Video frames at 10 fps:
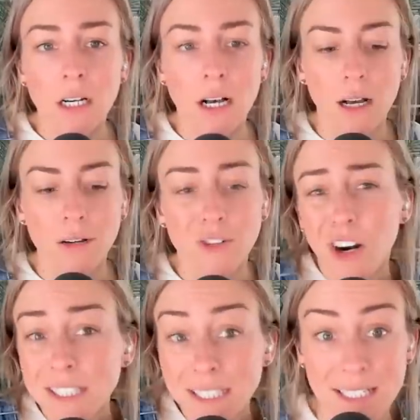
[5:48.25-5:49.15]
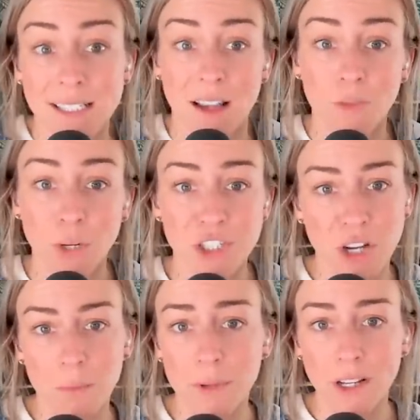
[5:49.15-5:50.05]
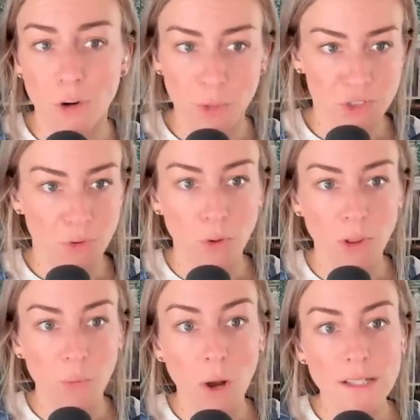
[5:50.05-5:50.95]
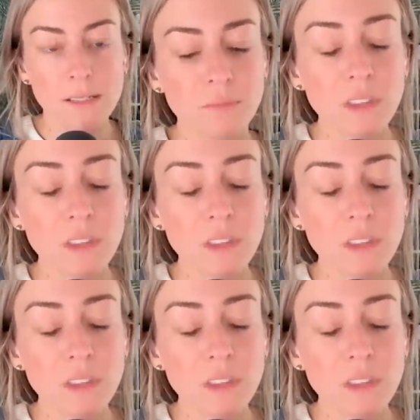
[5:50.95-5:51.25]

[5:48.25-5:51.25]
uh, regardless of which company or which role it was.